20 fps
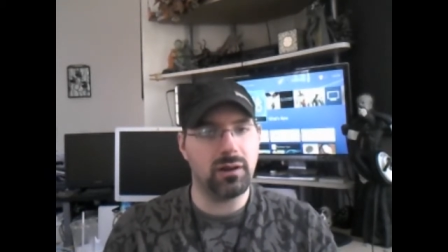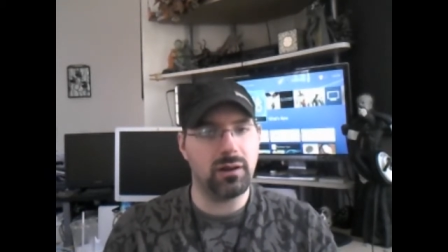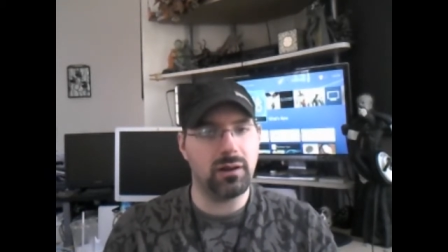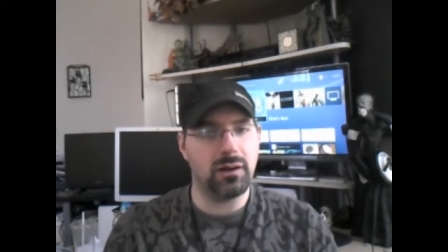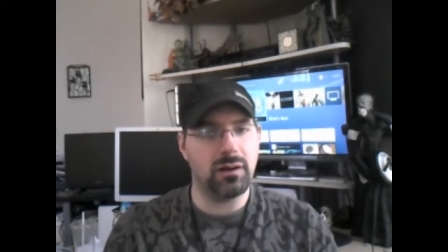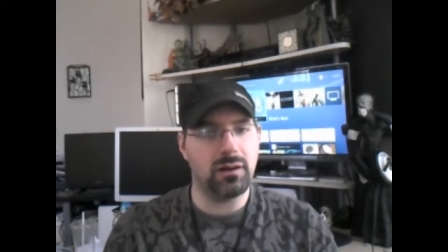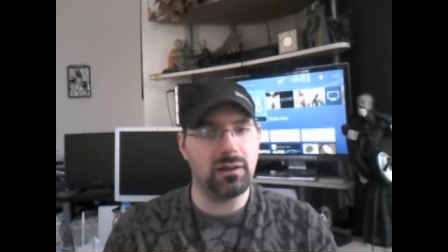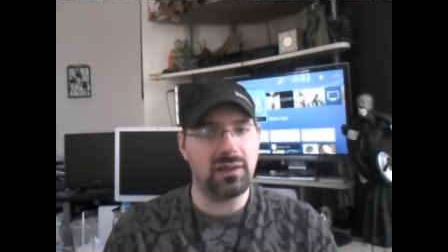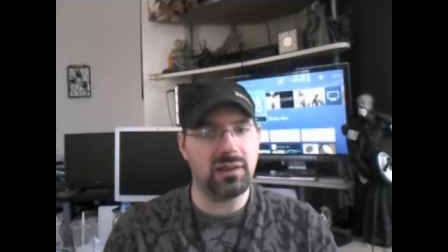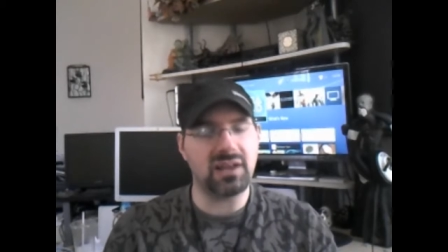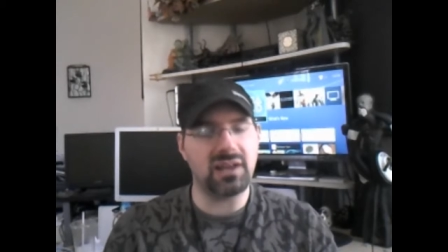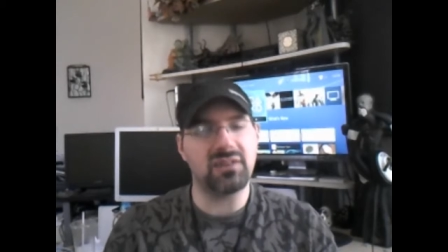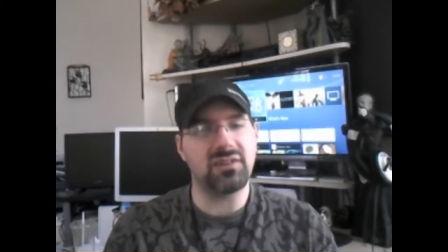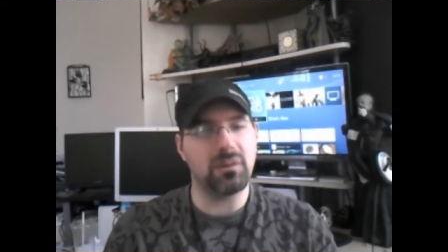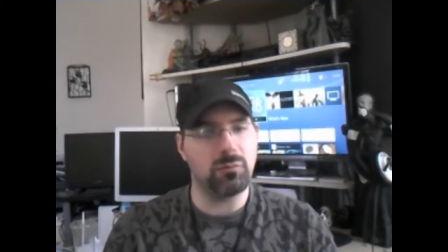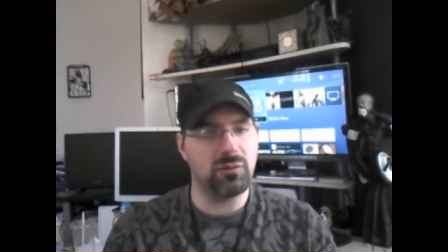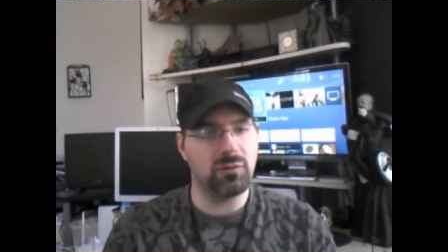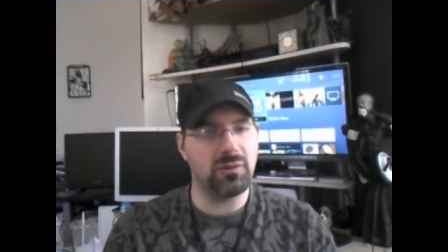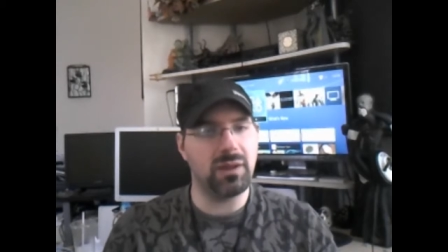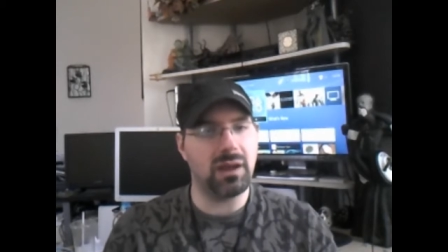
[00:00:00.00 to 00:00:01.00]
Uh, like I
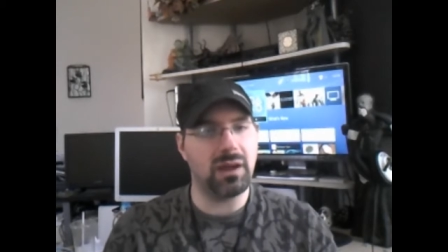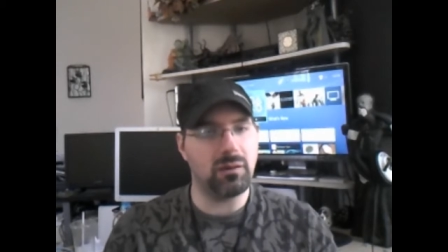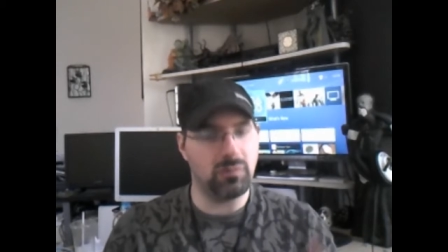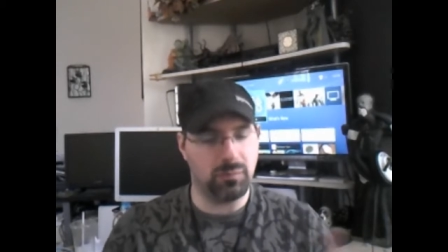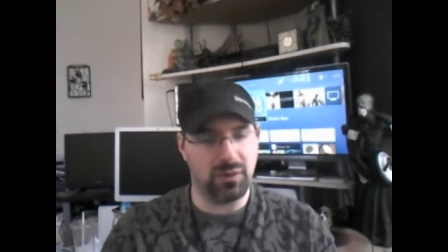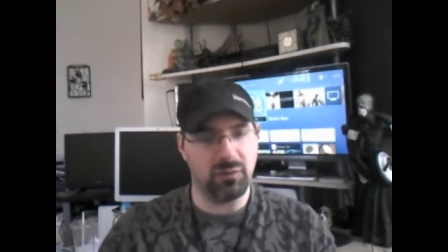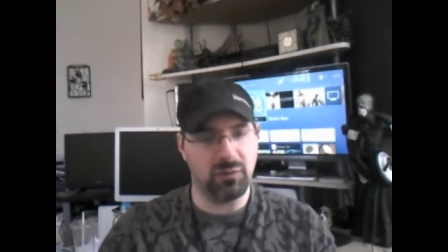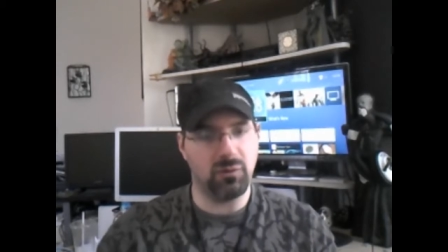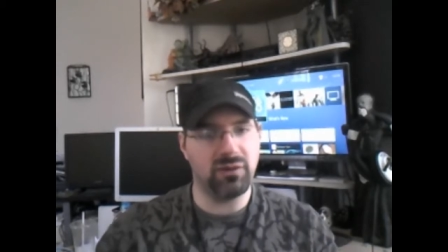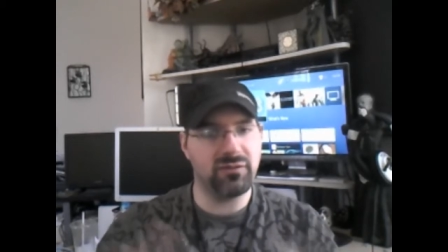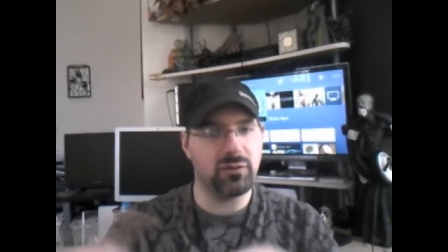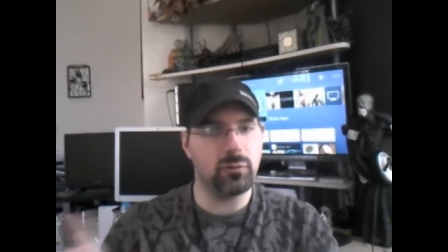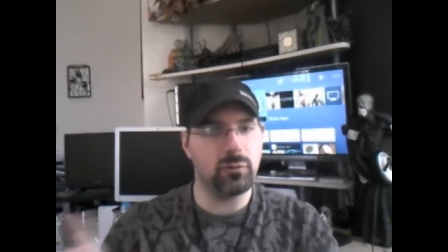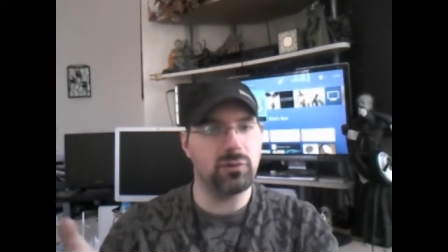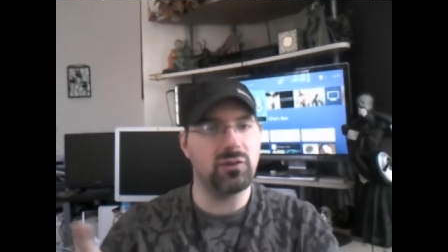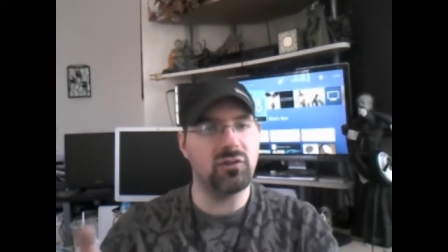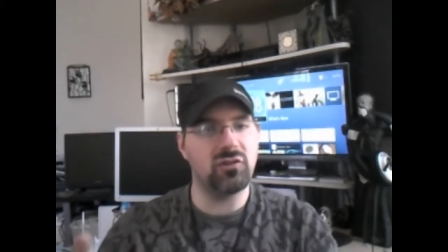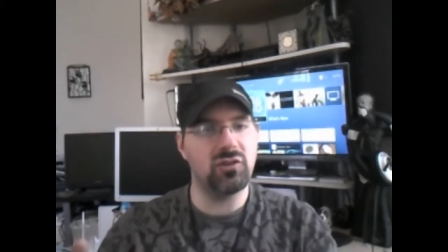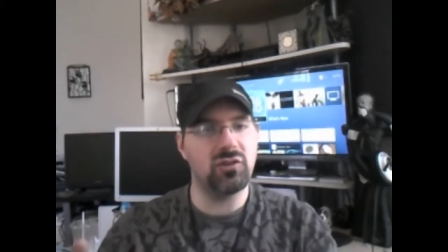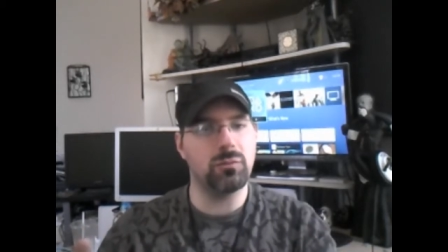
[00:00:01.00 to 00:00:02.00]
said, with now with my wife
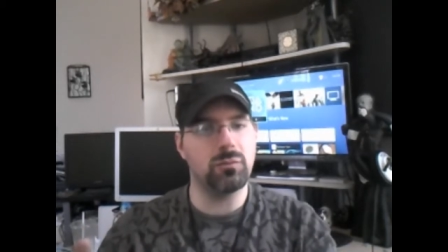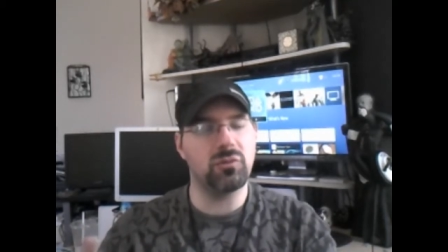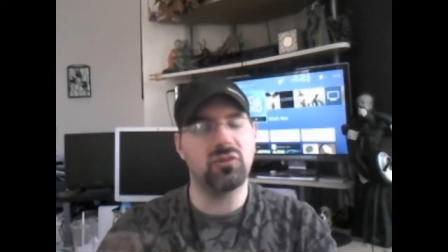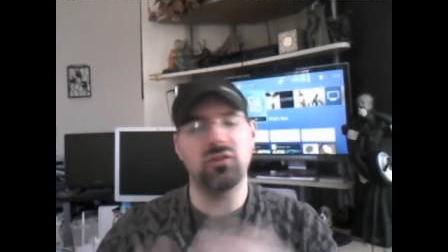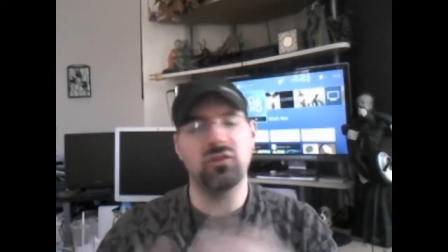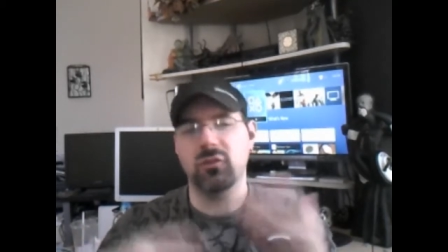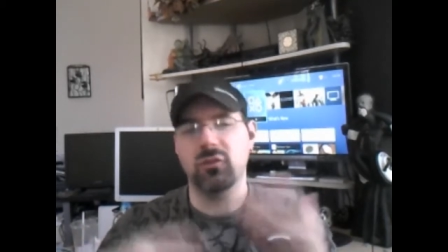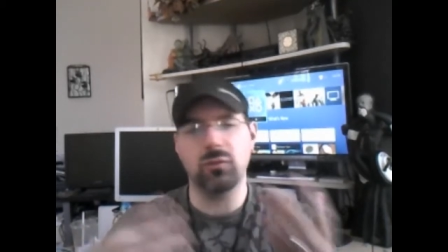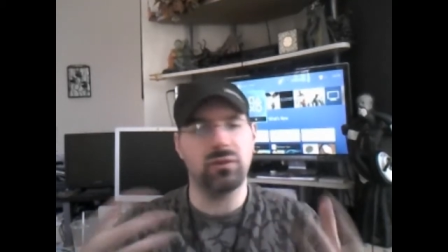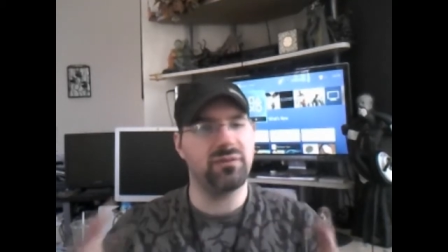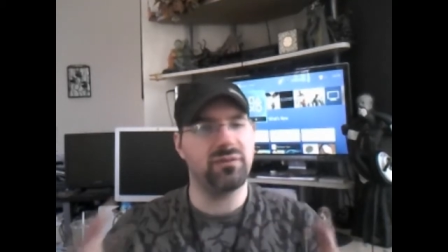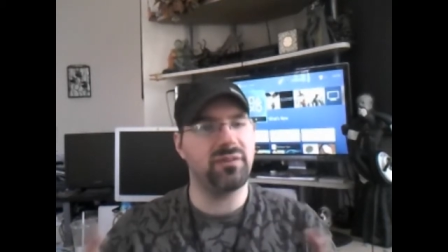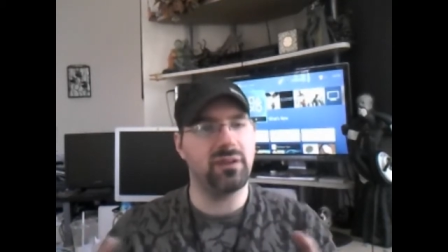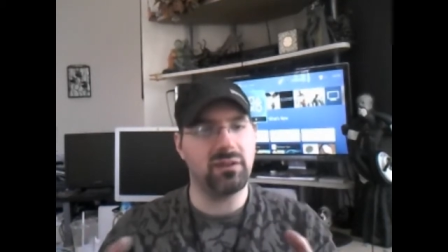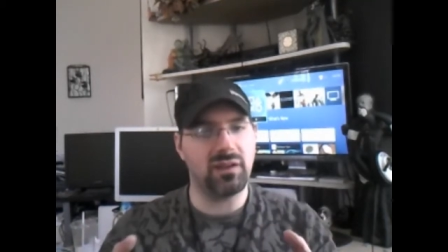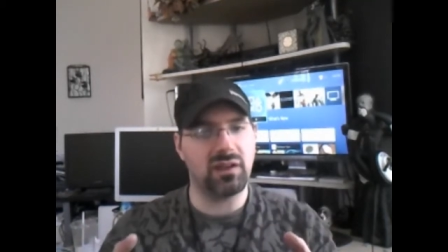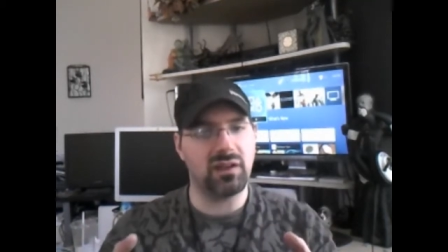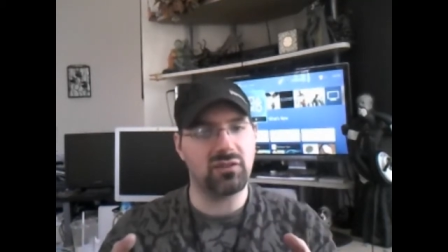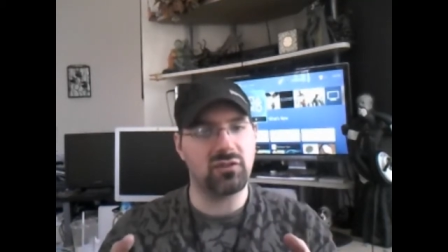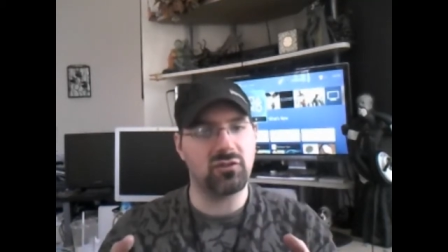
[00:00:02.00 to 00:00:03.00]
going to gym, which she's doing a
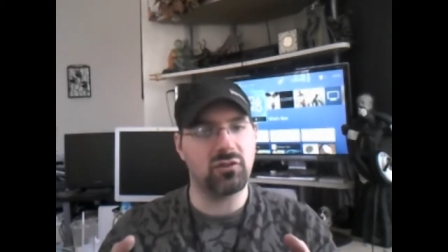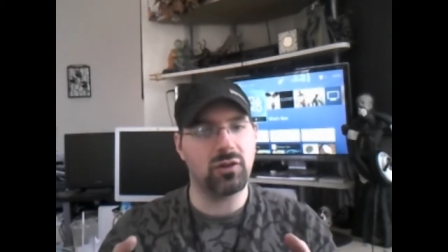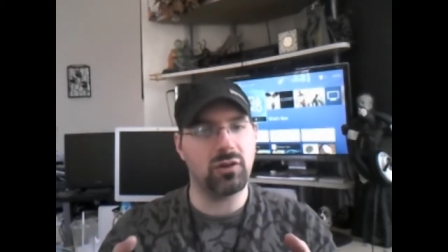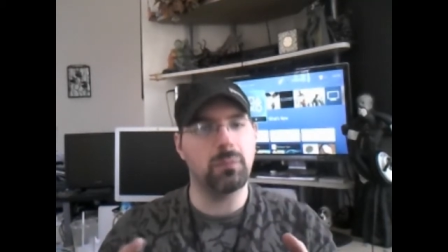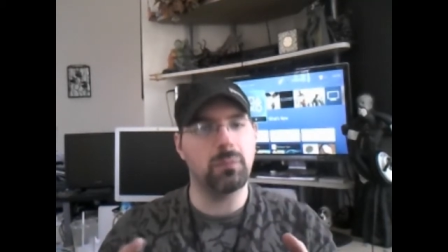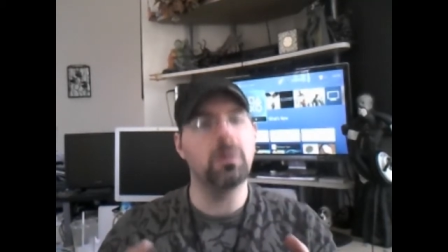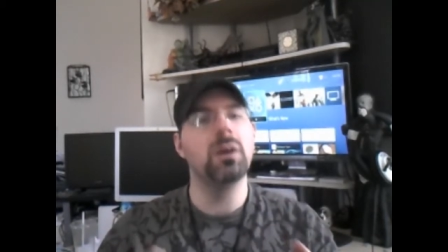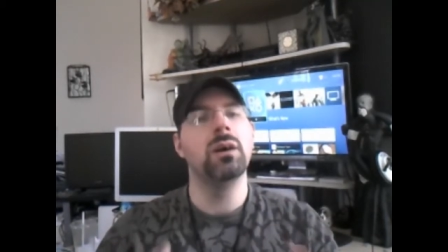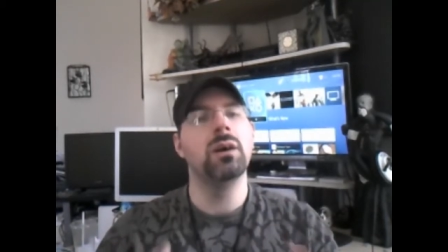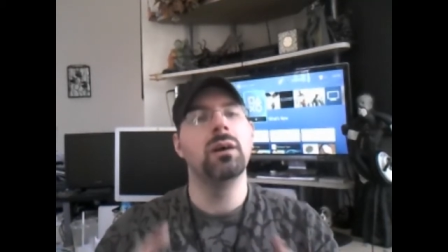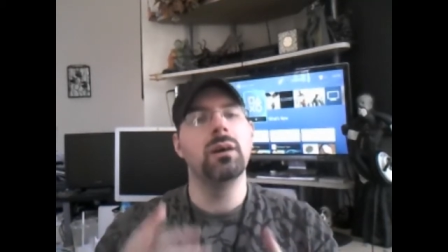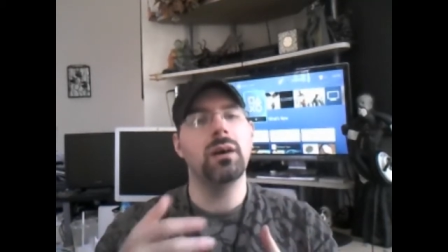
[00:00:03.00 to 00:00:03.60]
fantastic job,